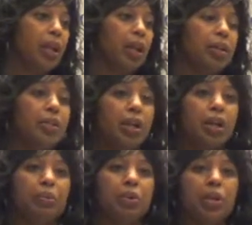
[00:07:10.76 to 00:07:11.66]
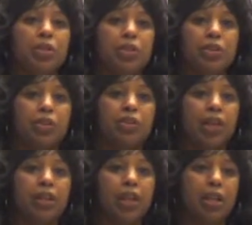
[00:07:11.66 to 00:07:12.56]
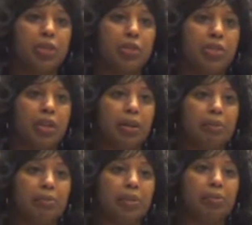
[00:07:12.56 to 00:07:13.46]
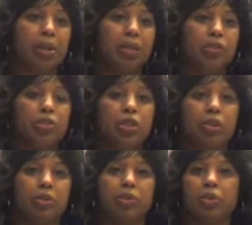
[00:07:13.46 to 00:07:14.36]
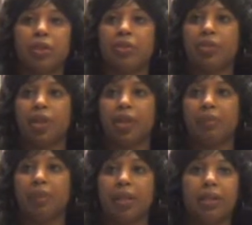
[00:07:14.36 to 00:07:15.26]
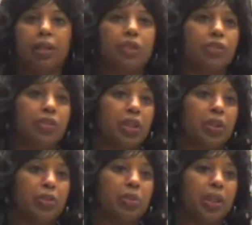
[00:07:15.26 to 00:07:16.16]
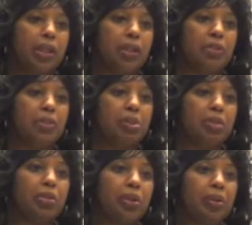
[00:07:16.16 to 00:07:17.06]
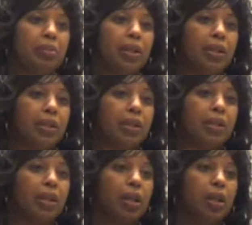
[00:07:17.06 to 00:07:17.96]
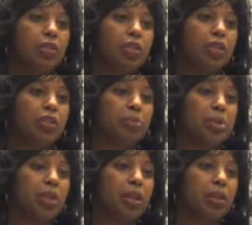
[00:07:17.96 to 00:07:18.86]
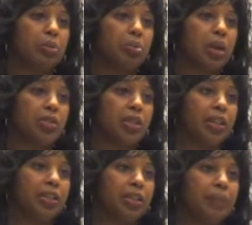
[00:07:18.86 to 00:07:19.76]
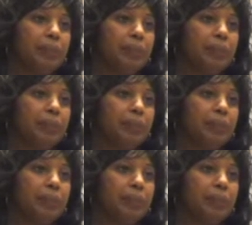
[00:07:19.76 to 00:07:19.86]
And I want to say thank you to Tom for being so generous with his time and his willingness to be so committed to this particular project.